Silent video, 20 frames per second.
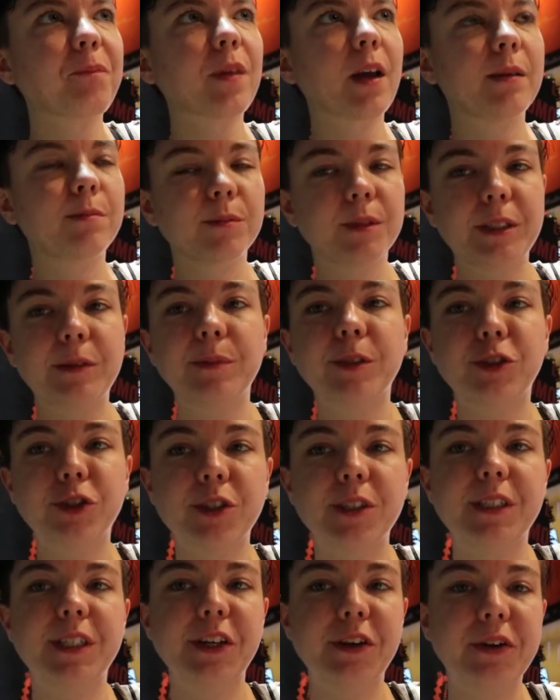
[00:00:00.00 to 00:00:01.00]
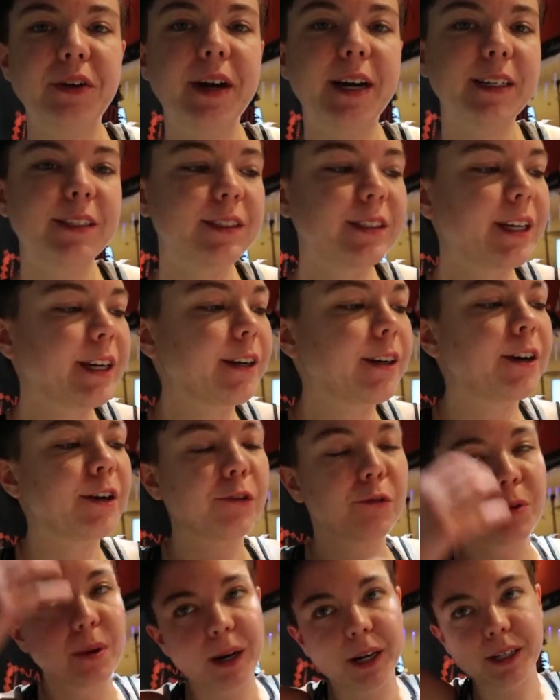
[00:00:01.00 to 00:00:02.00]
I'm gonna be sure to take you guys like on
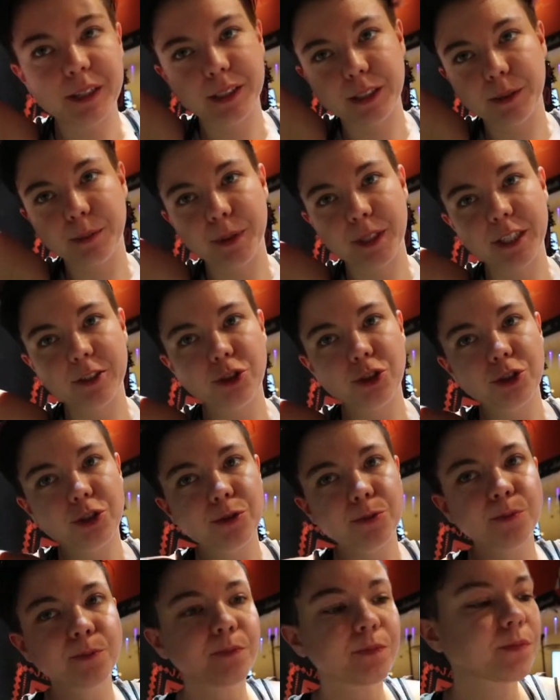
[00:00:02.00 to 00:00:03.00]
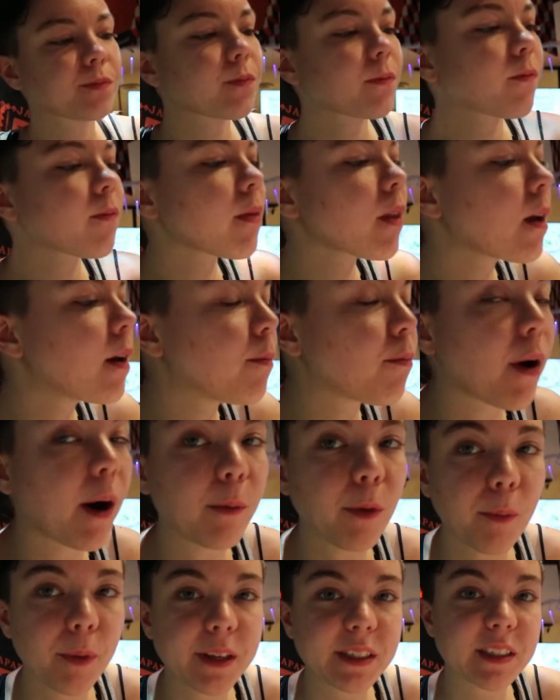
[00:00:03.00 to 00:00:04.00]
a walk at the beach,
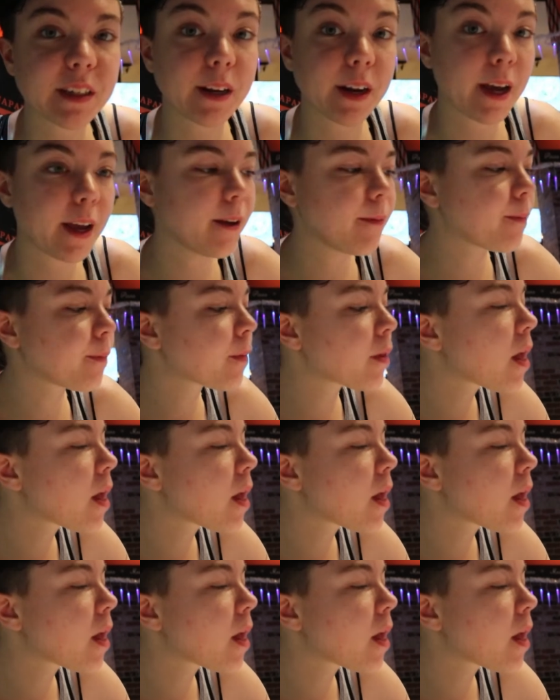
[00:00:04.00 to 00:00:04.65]
probably tonight.